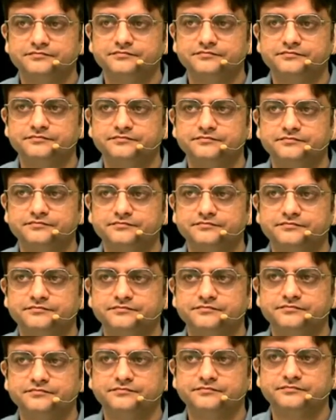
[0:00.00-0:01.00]

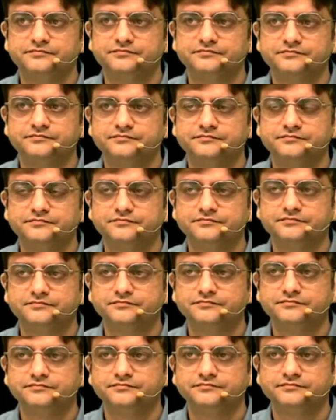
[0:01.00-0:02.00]

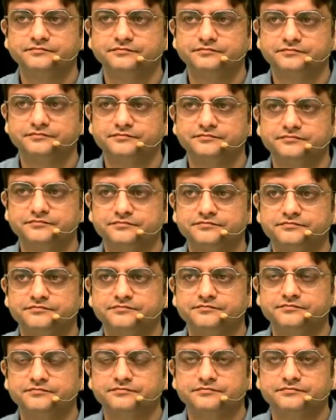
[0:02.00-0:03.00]

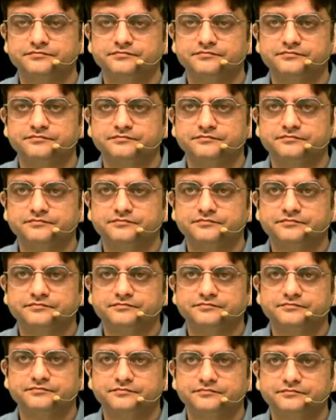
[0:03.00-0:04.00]

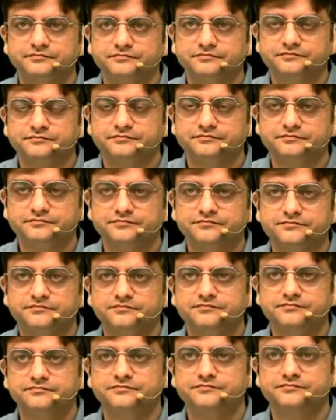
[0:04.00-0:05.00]

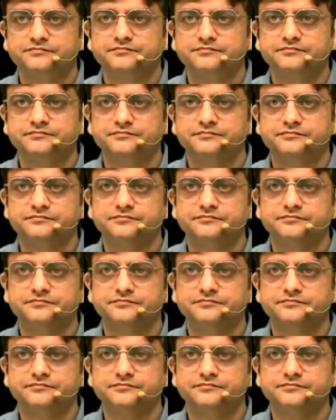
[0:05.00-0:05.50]
The person shown says nothing.